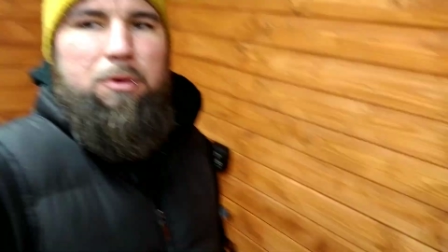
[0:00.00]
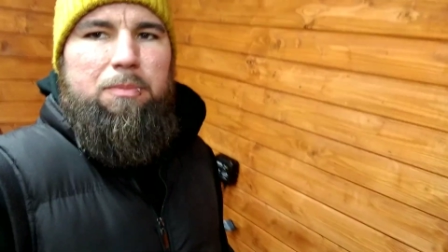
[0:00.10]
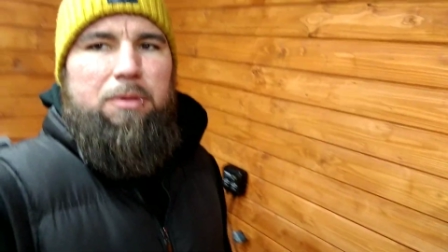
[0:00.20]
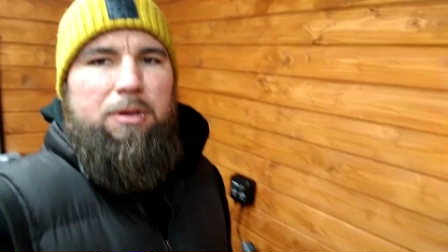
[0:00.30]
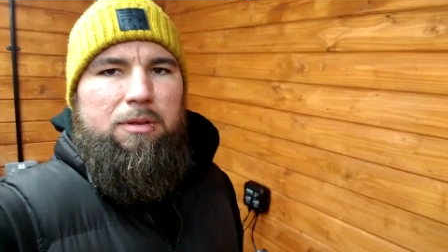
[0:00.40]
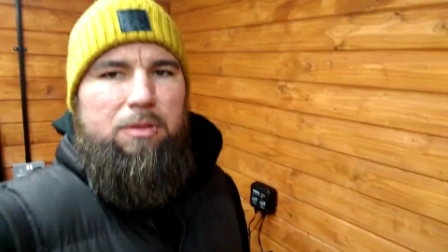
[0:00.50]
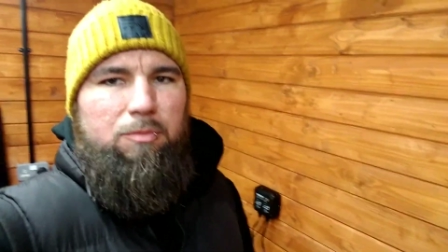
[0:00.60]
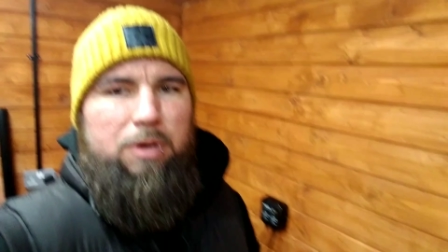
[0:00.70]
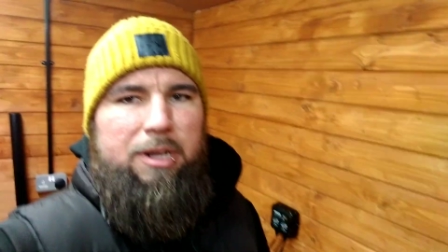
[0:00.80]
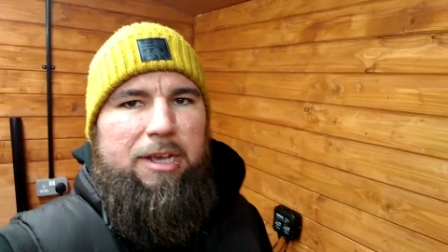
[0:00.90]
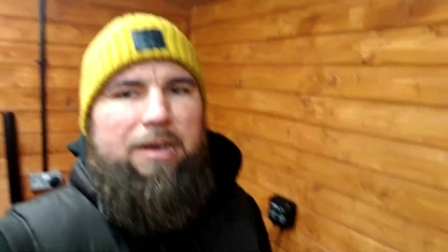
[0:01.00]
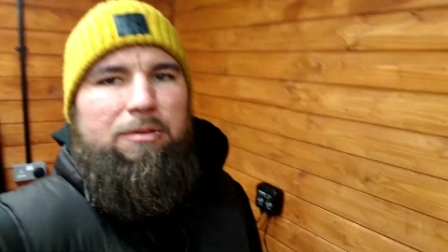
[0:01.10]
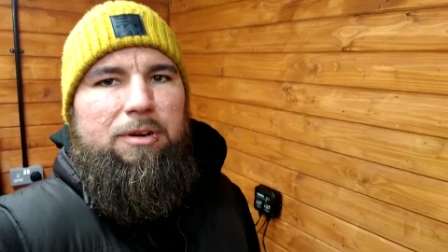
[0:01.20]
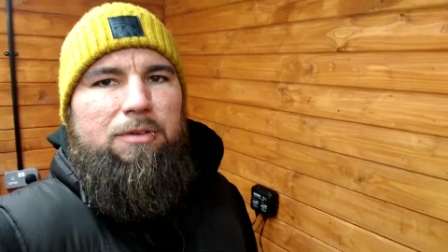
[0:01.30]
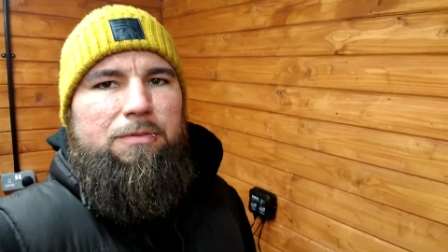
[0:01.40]
popping the rear
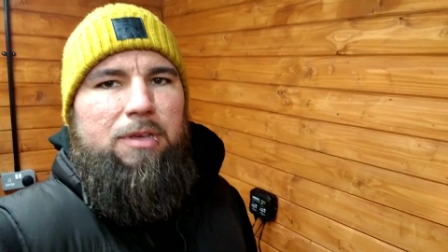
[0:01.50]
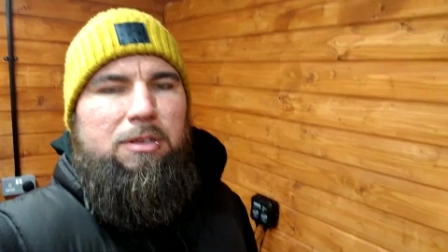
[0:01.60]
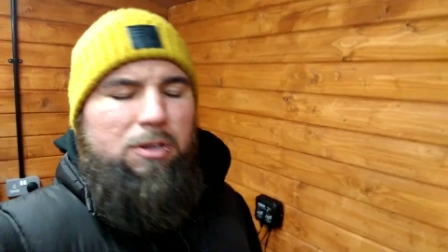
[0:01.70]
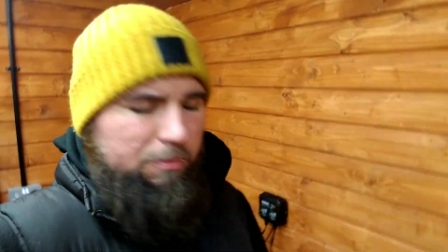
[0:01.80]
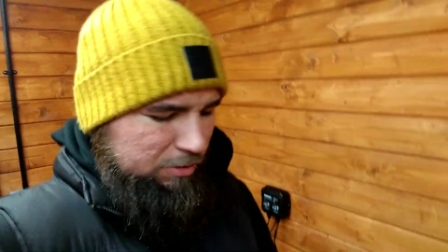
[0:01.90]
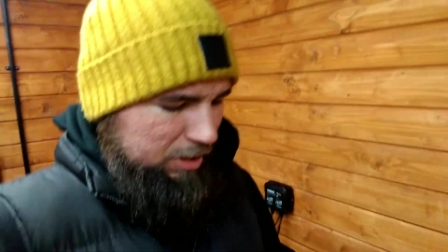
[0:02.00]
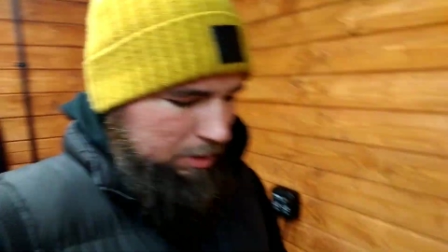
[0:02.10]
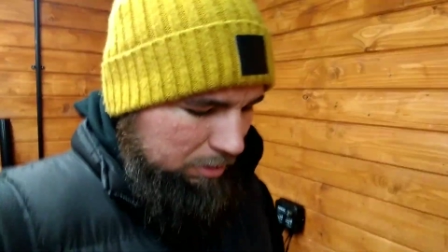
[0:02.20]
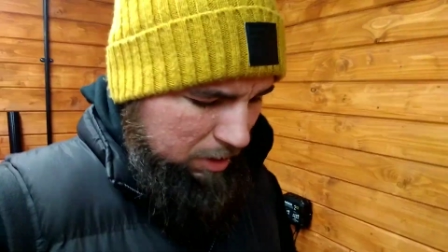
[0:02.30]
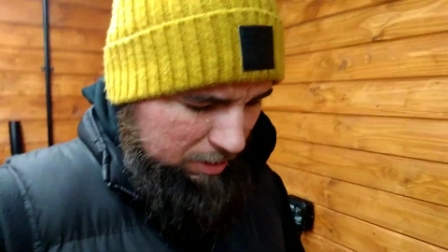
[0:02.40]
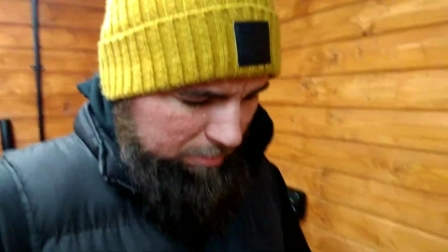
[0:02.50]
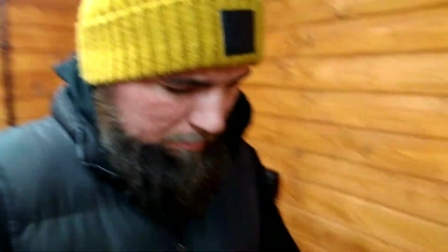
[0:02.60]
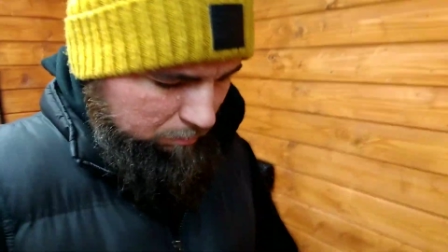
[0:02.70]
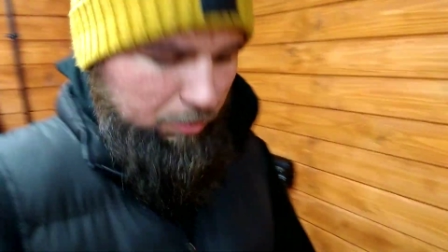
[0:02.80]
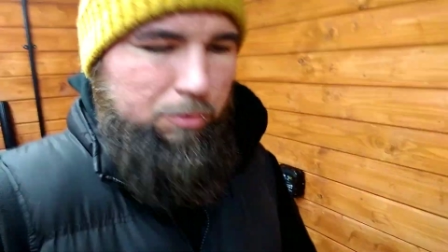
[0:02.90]
cowling off these. And obviously you
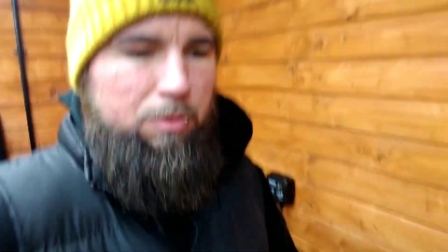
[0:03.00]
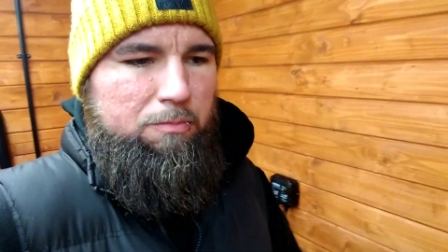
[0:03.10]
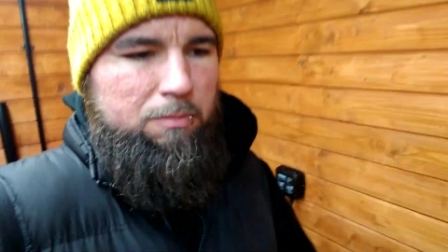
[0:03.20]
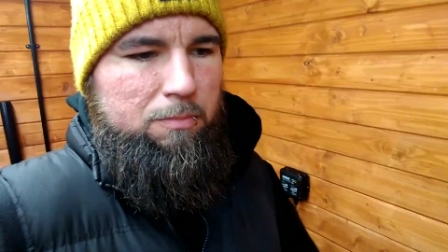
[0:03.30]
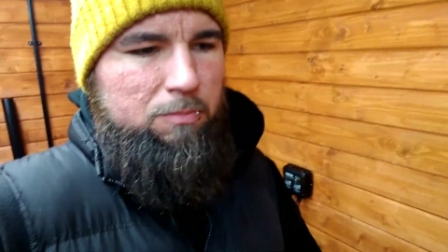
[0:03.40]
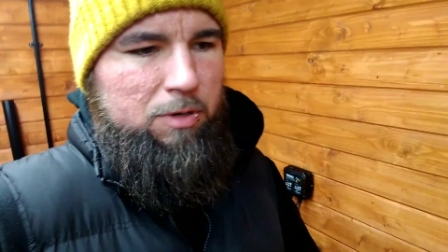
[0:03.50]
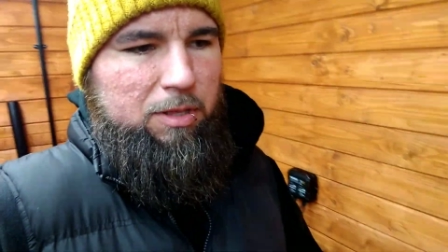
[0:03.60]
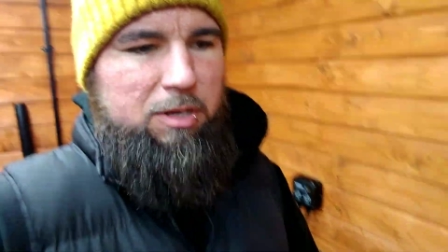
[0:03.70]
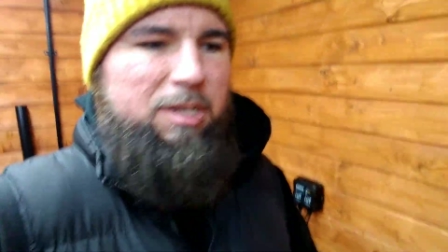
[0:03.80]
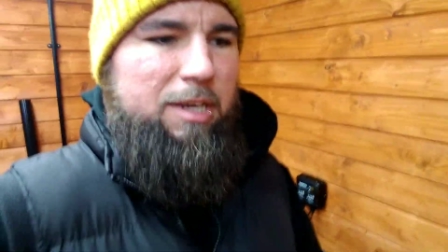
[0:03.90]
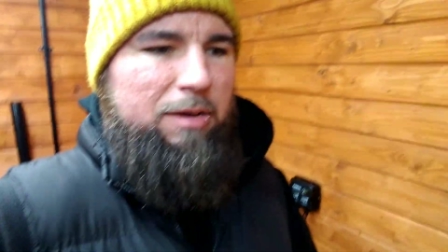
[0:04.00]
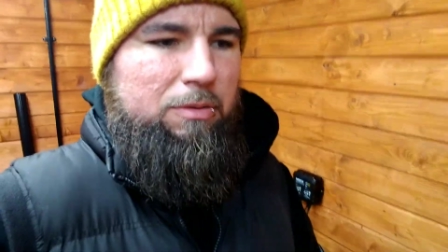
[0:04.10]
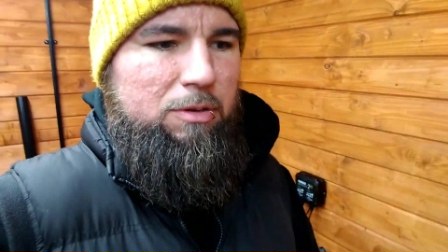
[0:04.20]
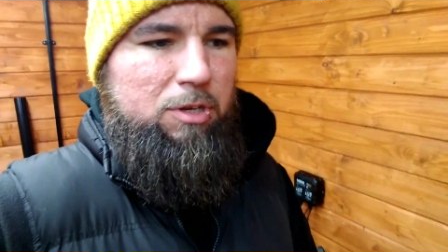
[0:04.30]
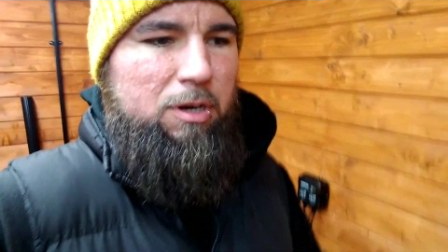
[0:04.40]
can route them so they stick
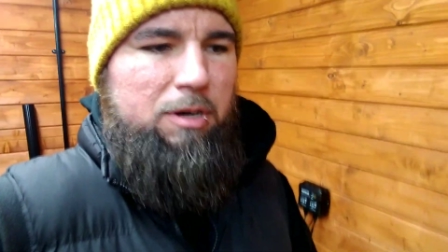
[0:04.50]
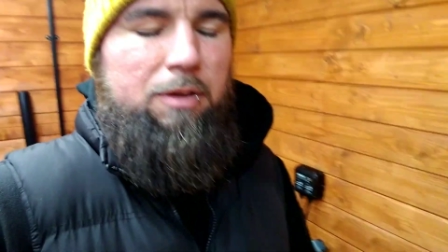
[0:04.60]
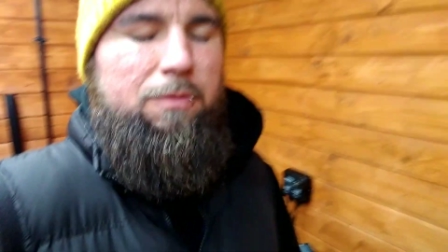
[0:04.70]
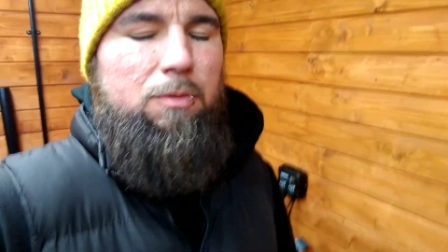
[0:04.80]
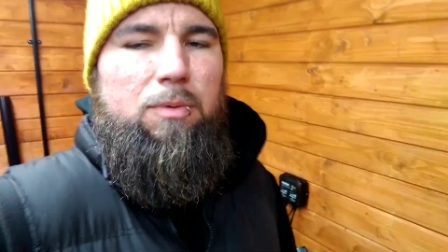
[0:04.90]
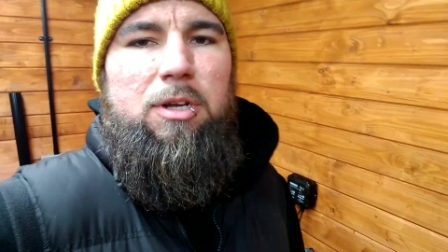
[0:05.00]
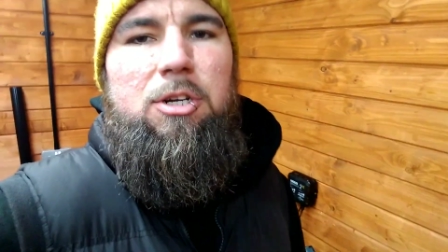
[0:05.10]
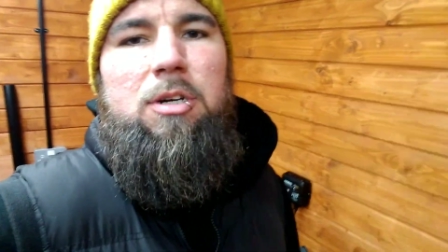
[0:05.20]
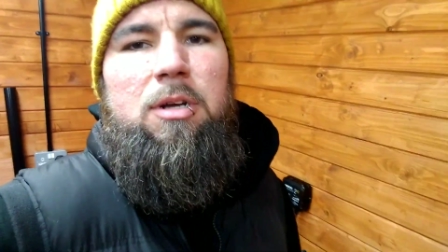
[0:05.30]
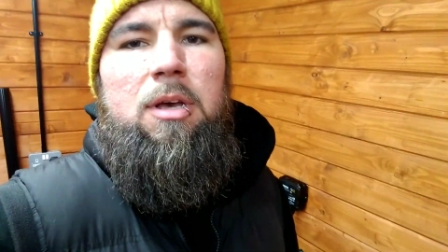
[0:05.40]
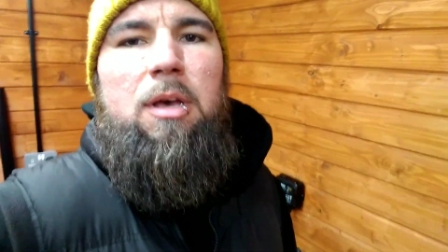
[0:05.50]
out the side if you wish.